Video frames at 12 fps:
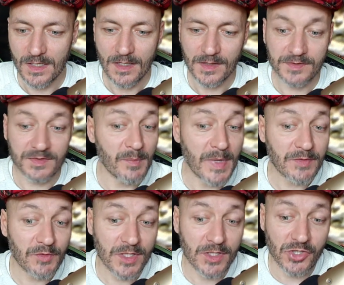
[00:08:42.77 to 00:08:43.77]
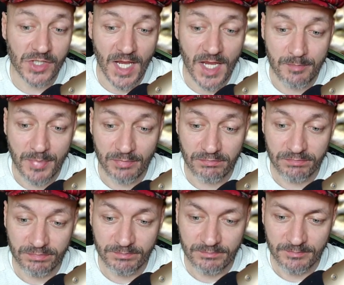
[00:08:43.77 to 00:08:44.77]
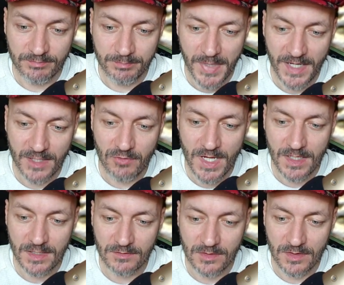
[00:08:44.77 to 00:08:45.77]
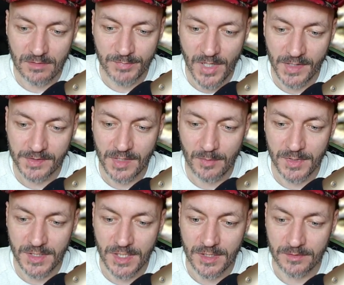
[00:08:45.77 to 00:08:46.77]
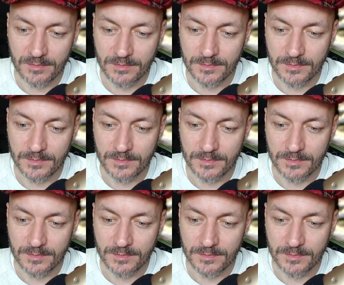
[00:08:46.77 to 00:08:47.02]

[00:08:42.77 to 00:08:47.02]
Symmetrical shape, by the way, for example here,